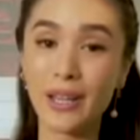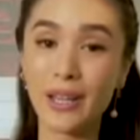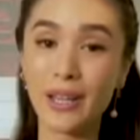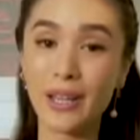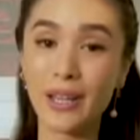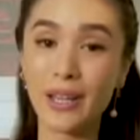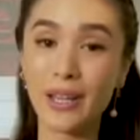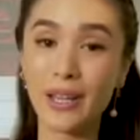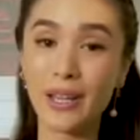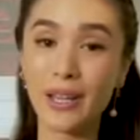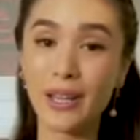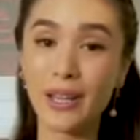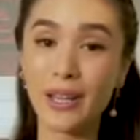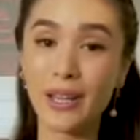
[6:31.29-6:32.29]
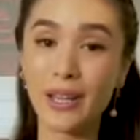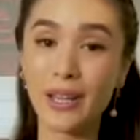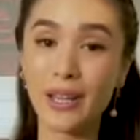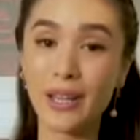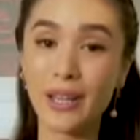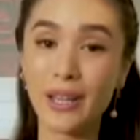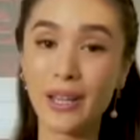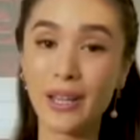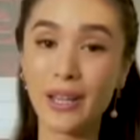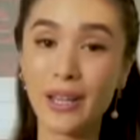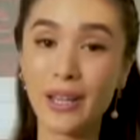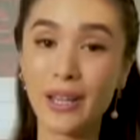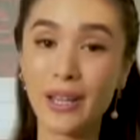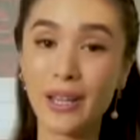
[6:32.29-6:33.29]

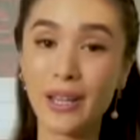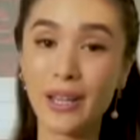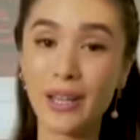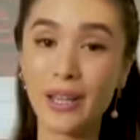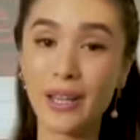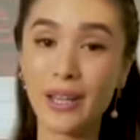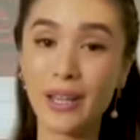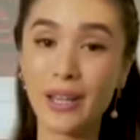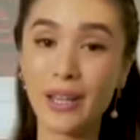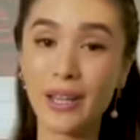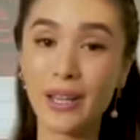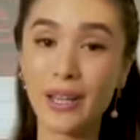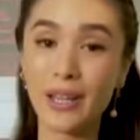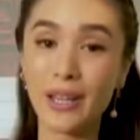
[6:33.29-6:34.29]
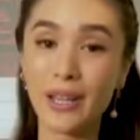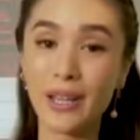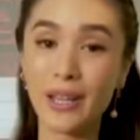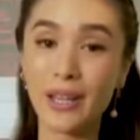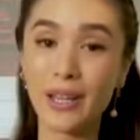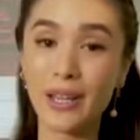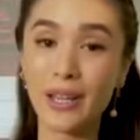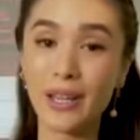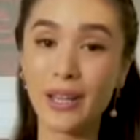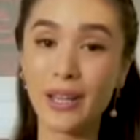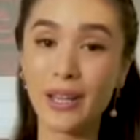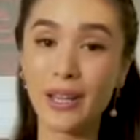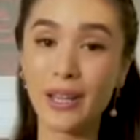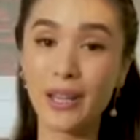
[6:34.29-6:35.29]

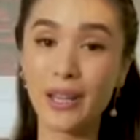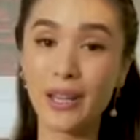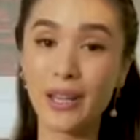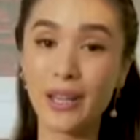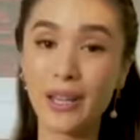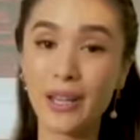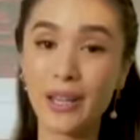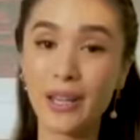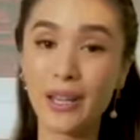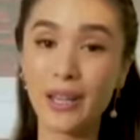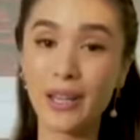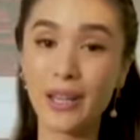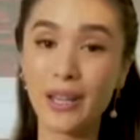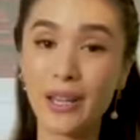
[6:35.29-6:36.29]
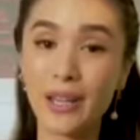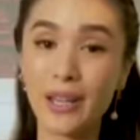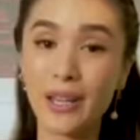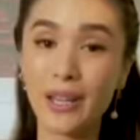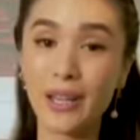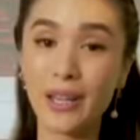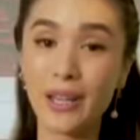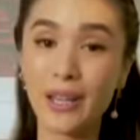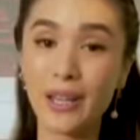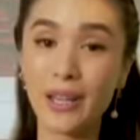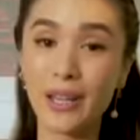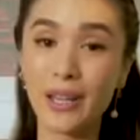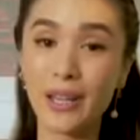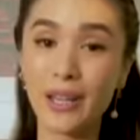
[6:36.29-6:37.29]

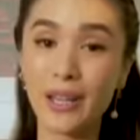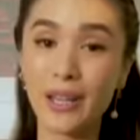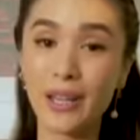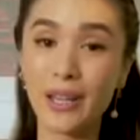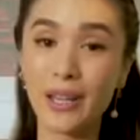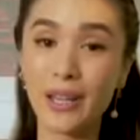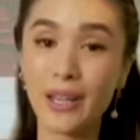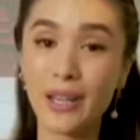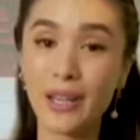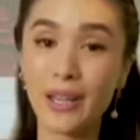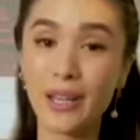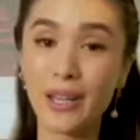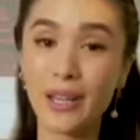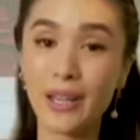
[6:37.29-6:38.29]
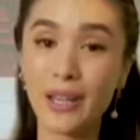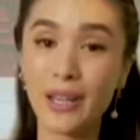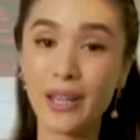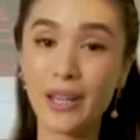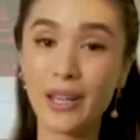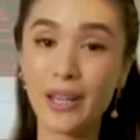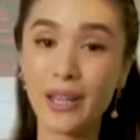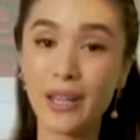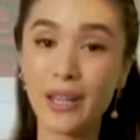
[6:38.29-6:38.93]
(silent)